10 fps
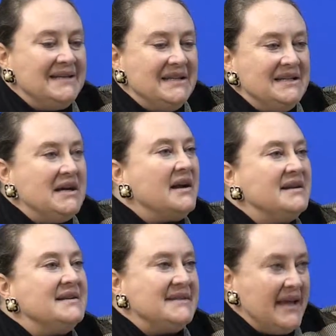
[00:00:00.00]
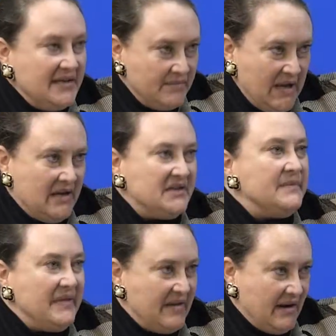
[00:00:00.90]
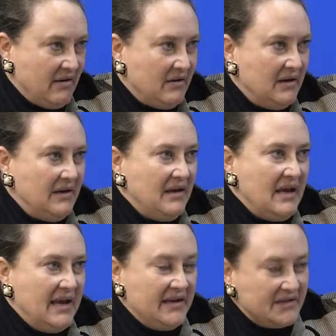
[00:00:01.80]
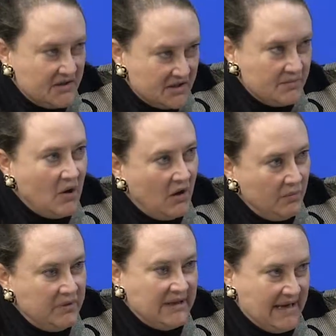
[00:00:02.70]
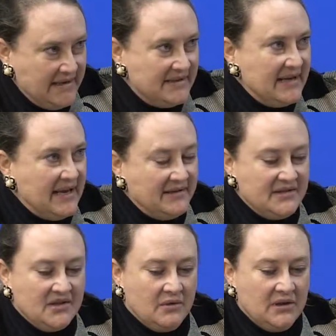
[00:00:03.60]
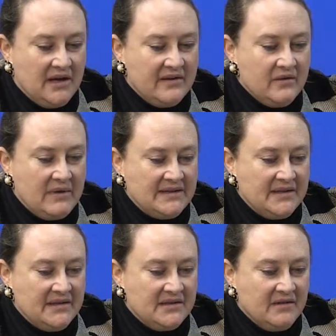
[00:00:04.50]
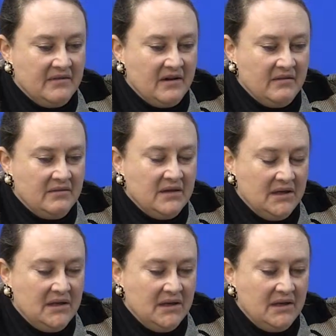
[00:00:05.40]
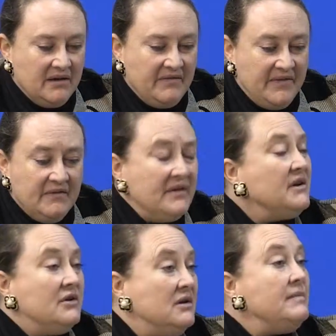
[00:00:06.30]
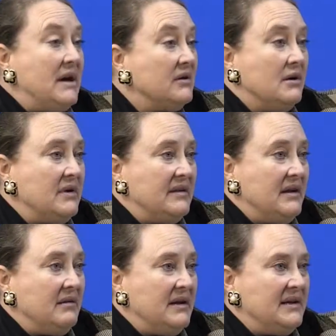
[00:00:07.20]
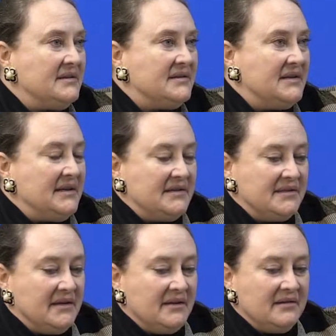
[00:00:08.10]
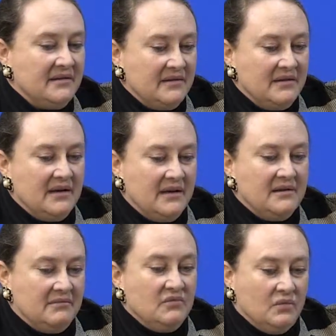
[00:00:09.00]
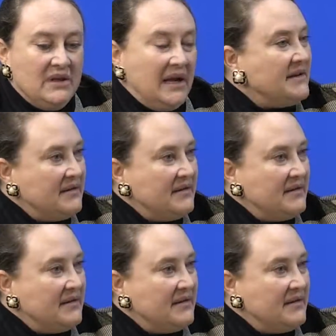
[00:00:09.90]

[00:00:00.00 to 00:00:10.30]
Donna does case management there, and it's a small place, and so a lot of the residents feel very good about going there, and it's we'd like to